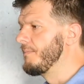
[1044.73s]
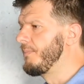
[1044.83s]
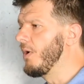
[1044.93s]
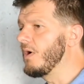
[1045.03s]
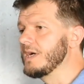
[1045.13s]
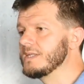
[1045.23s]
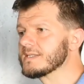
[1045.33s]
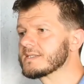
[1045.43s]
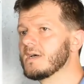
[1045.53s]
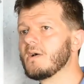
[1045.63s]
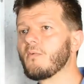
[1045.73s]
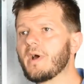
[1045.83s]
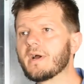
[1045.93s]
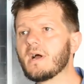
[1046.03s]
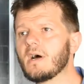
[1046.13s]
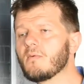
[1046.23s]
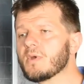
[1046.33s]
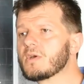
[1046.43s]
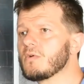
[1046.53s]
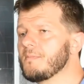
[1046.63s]
points where we
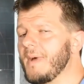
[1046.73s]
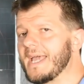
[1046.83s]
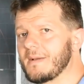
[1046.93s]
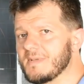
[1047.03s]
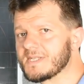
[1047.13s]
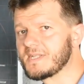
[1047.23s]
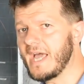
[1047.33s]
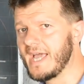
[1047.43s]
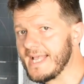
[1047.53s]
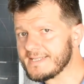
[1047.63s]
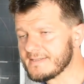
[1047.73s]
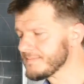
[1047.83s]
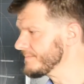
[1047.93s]
could make mistakes